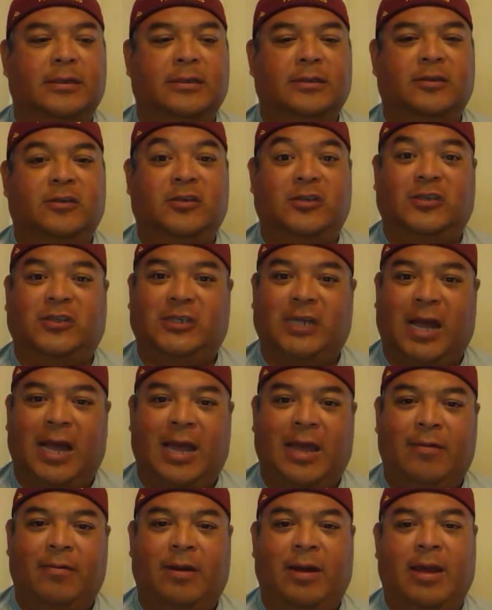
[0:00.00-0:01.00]
just
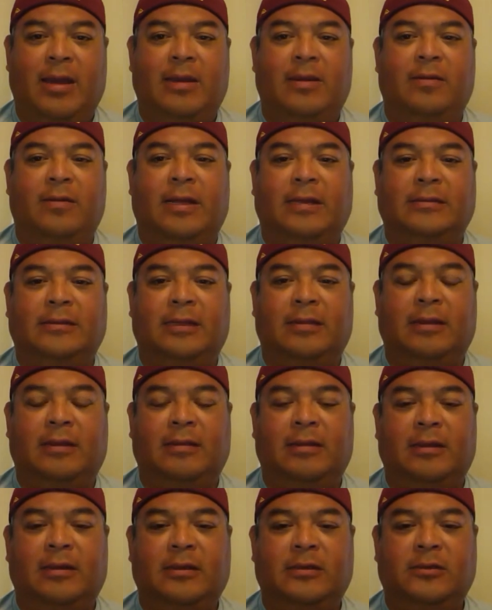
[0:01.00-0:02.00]
shine, right? That's, I think,
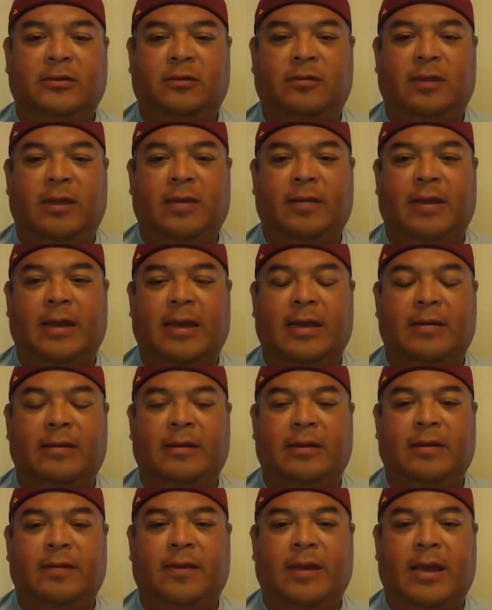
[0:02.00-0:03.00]
the initial thing that
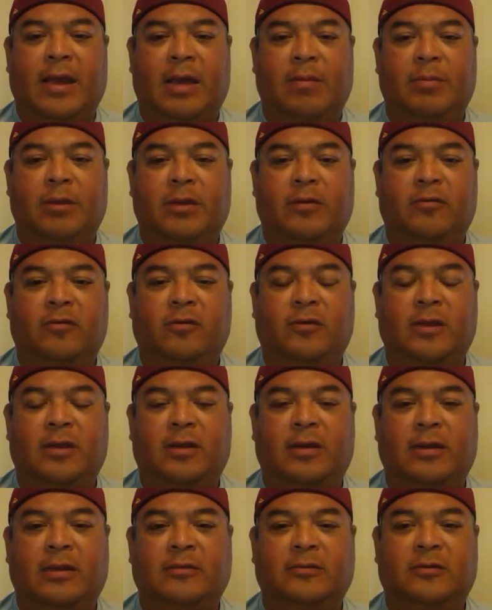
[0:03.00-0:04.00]
got me interested
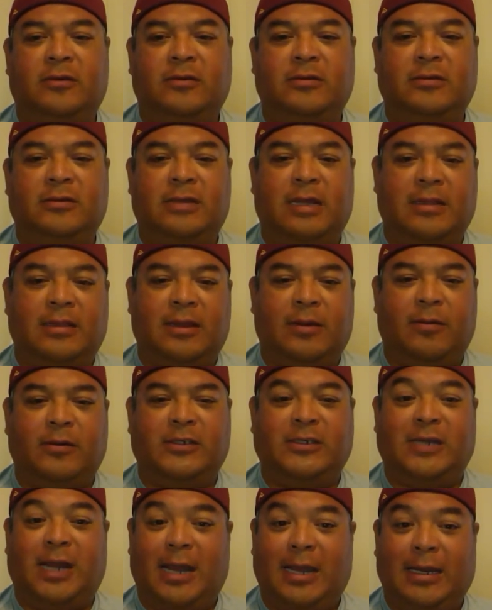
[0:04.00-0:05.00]
in inserts, is that they were
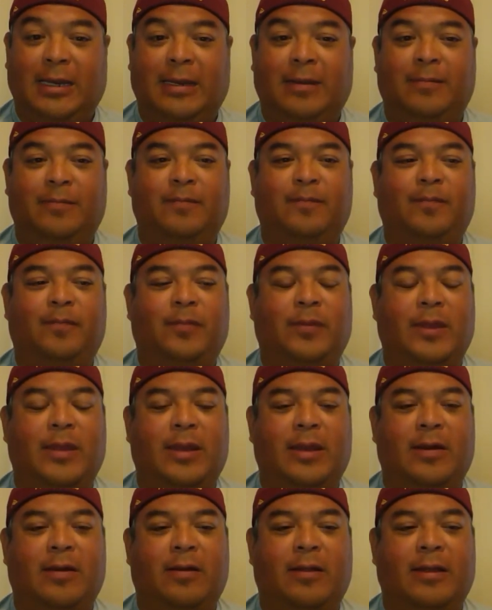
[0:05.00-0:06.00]
shiny,
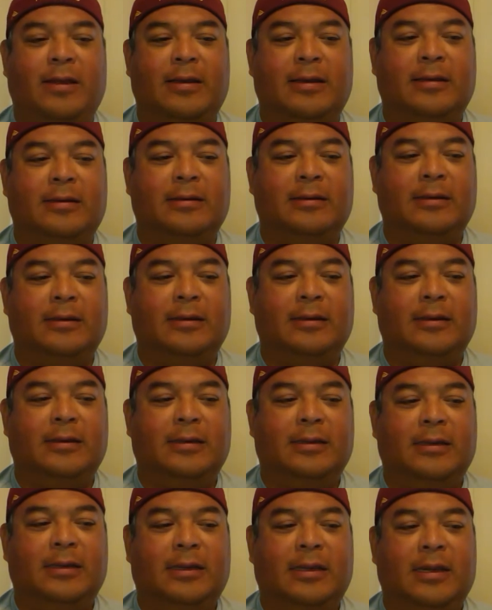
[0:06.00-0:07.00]
like a
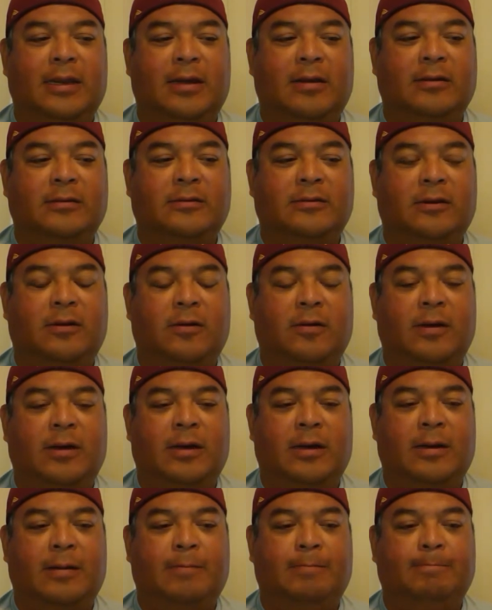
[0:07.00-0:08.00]

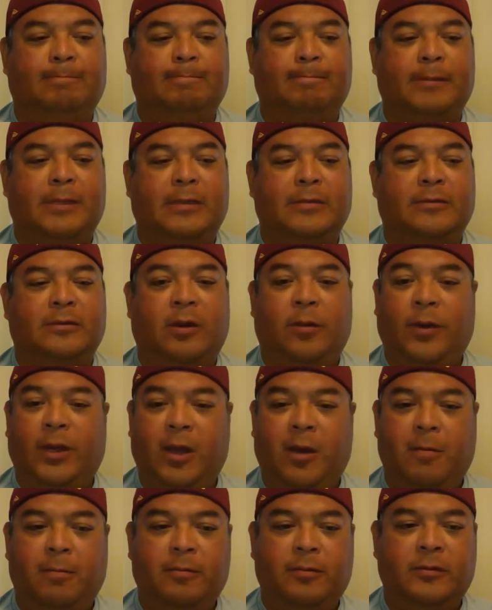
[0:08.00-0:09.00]
so here we
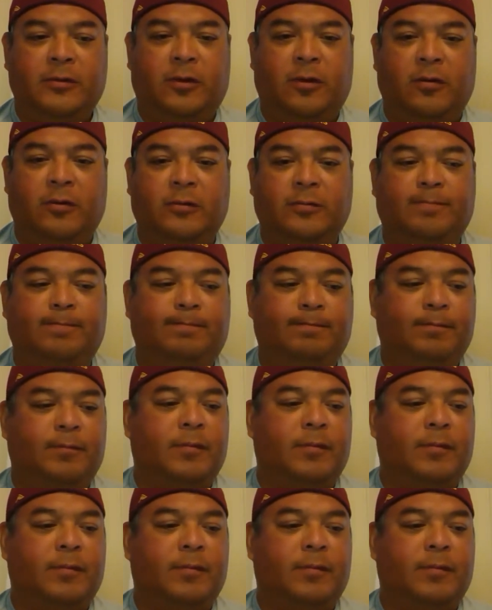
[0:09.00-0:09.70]
go. So